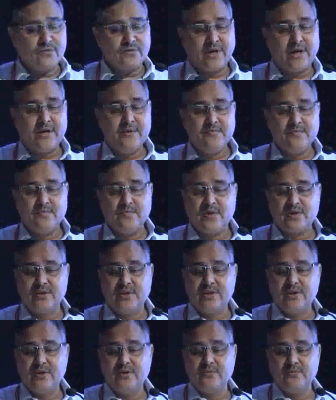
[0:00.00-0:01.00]
of time, but
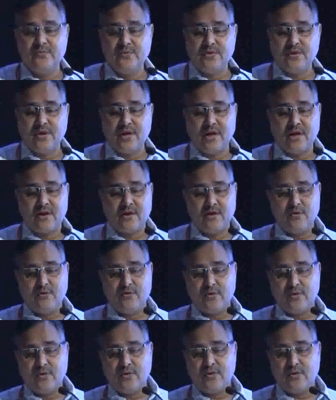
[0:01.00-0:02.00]
then we are
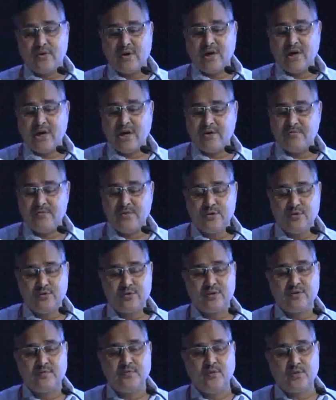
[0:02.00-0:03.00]
or all have been
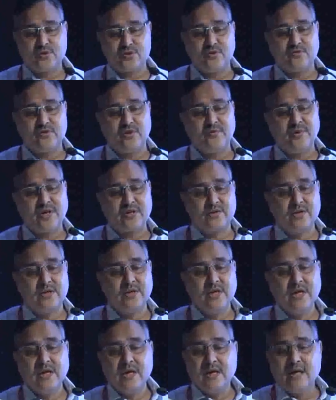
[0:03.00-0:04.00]
using most of them
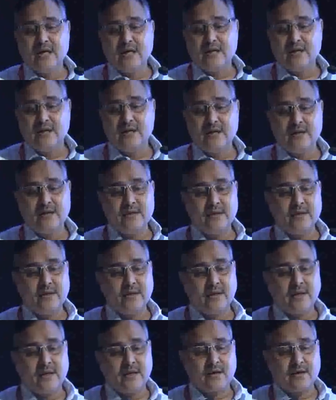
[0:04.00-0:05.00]
actually. The
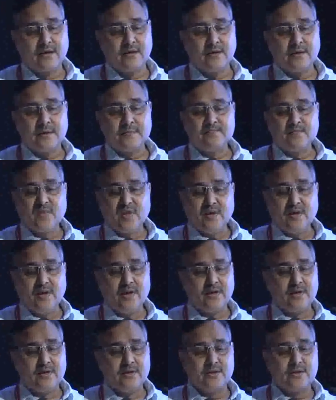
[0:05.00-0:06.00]

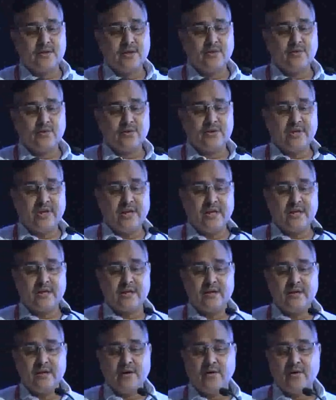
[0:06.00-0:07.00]
anti-serotogenic
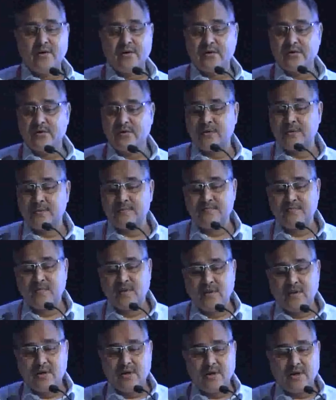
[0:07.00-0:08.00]
or
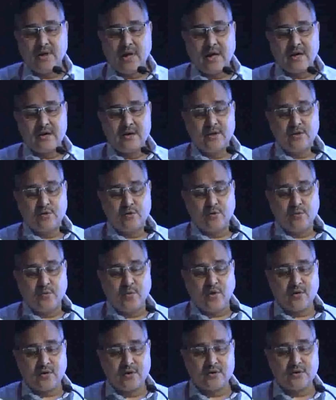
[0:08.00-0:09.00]
IL-2
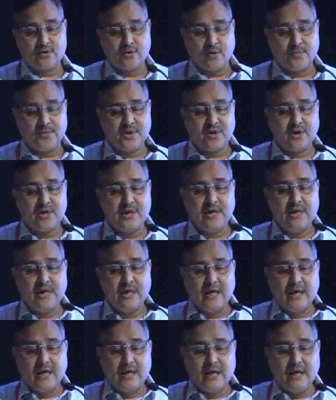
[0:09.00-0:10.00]
blockers topically,
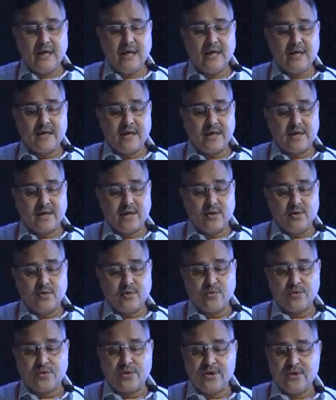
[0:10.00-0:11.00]
and
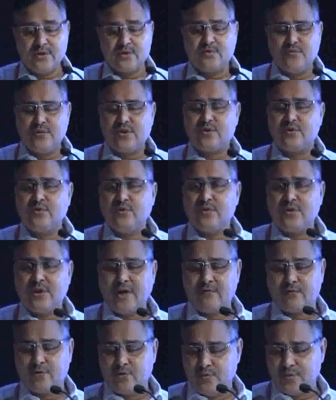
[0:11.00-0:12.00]
anti-leukotrienes, which don't
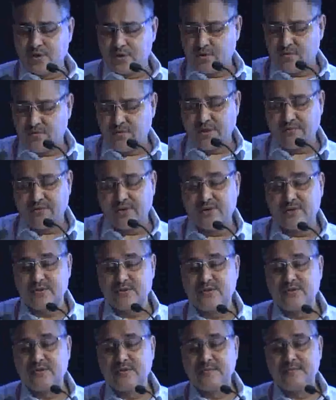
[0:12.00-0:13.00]
have too much of
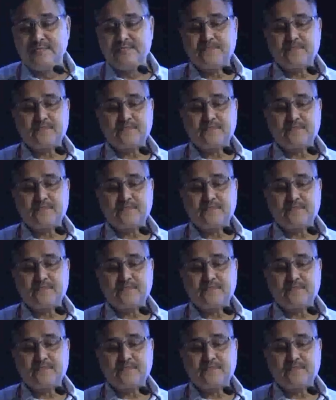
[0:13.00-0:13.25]
evidence.